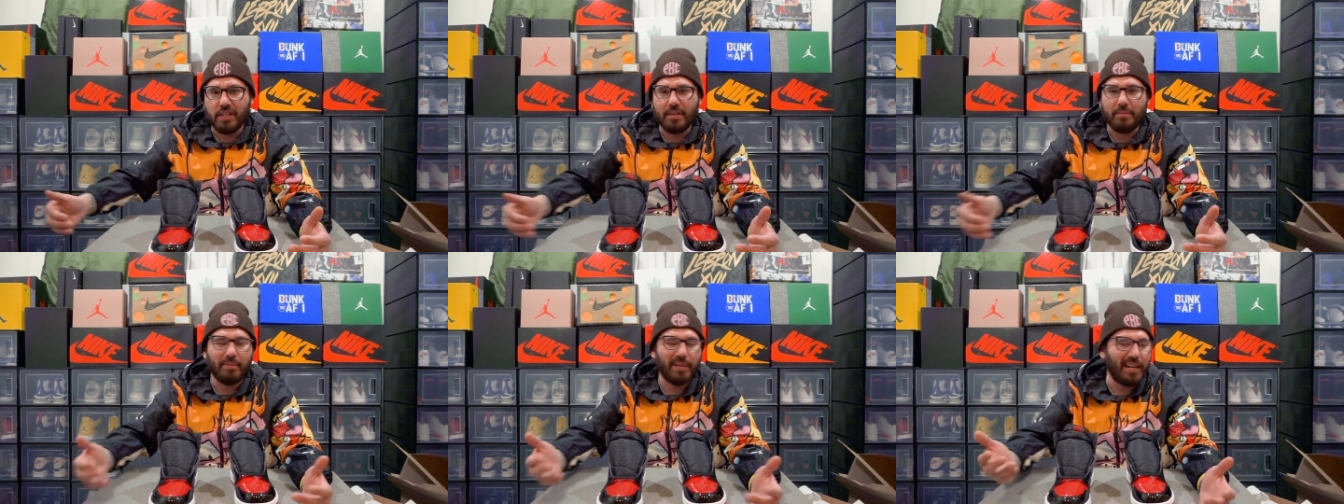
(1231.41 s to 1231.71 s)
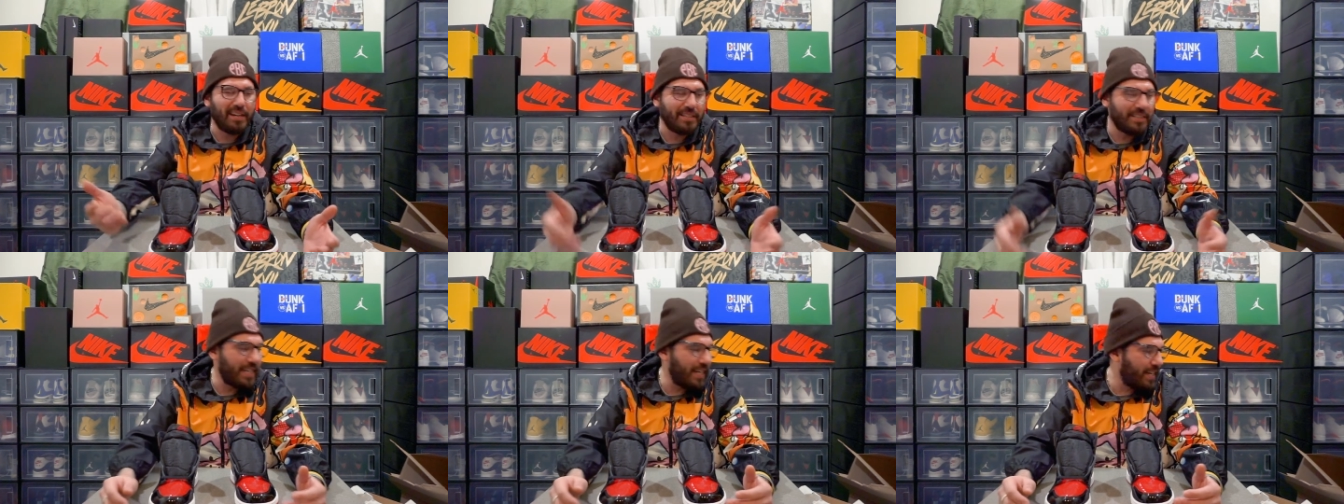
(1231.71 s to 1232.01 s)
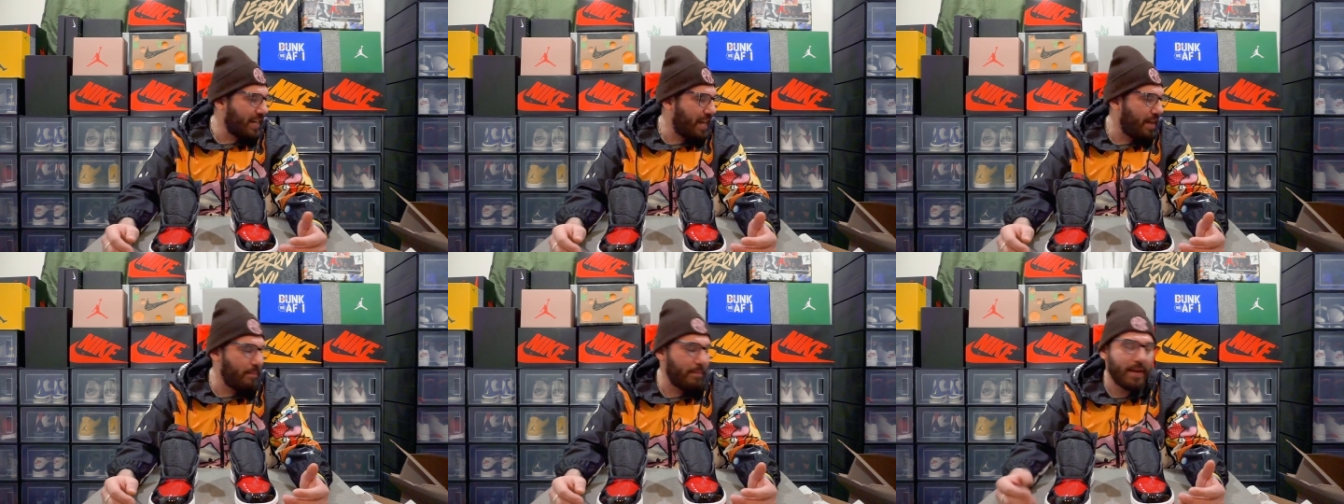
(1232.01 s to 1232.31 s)
but I was like,
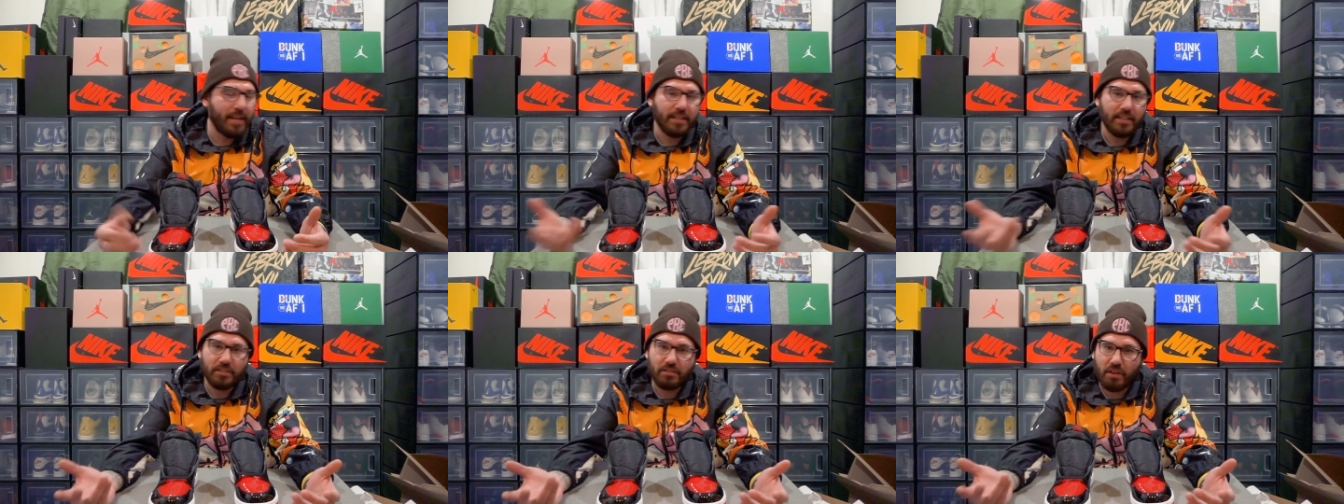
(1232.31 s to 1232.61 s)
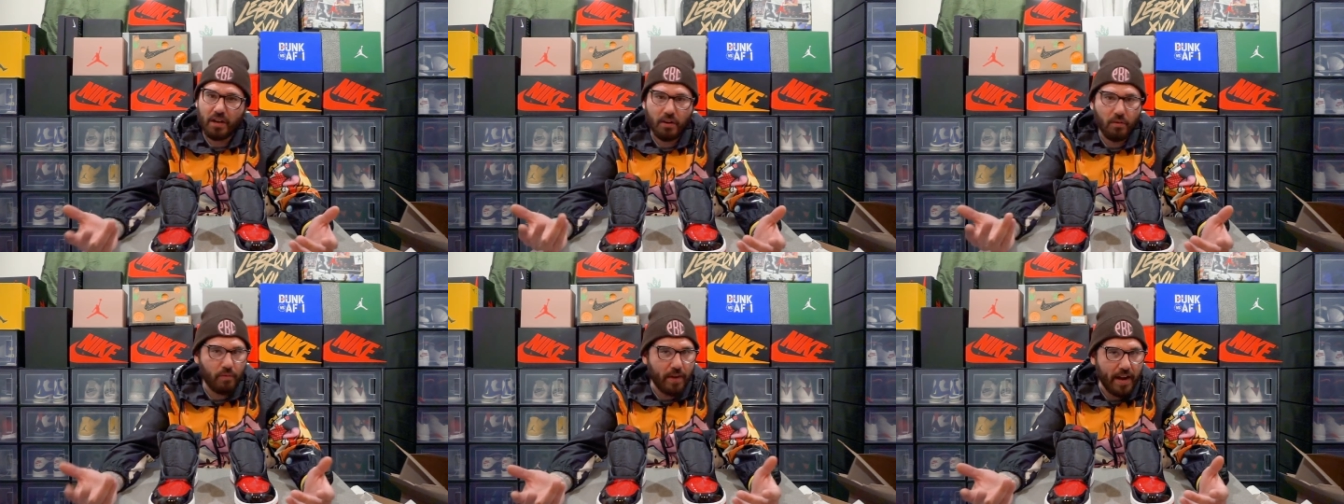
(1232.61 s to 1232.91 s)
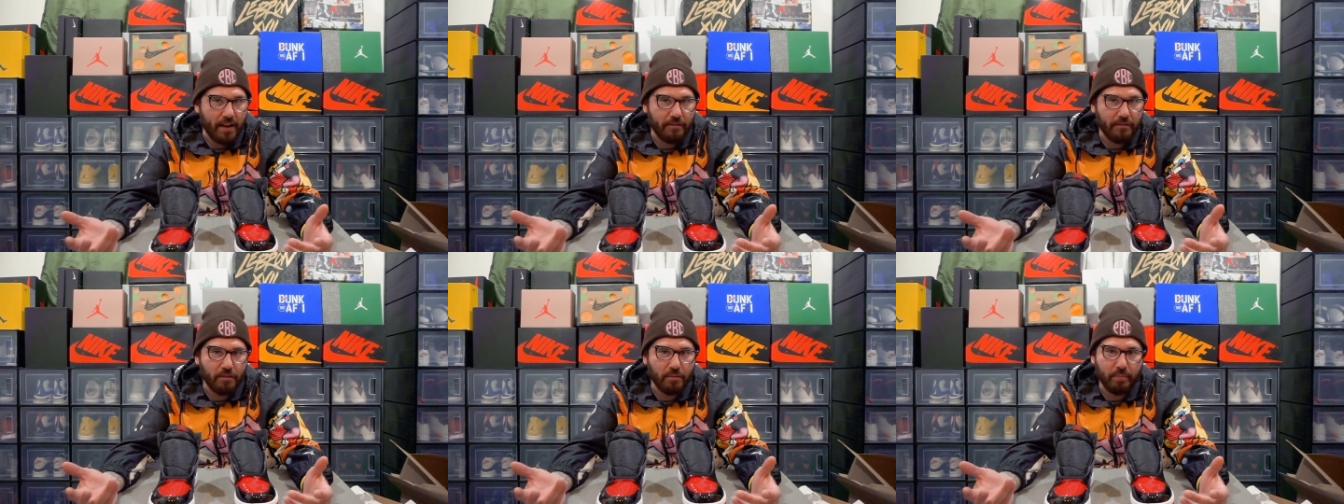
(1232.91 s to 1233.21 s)
nah, man, these are all
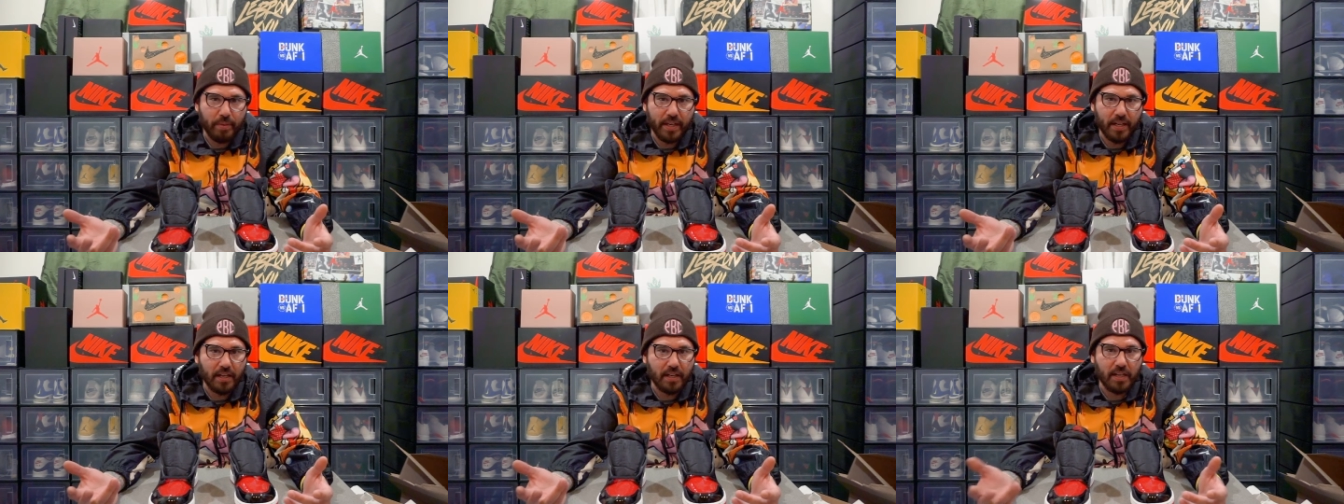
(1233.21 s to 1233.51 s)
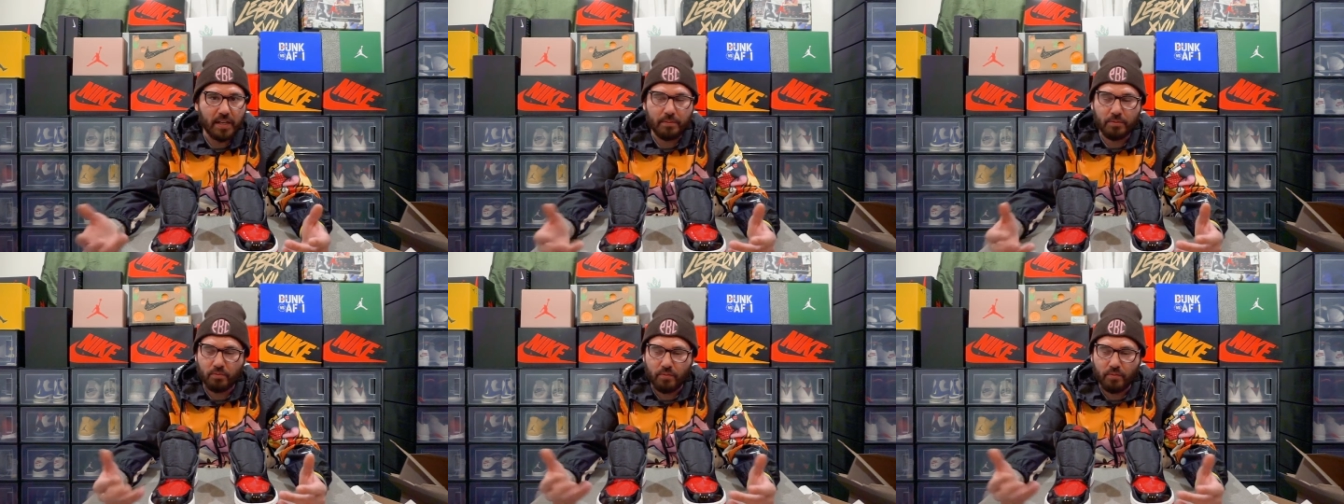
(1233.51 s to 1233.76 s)
raffle pickups,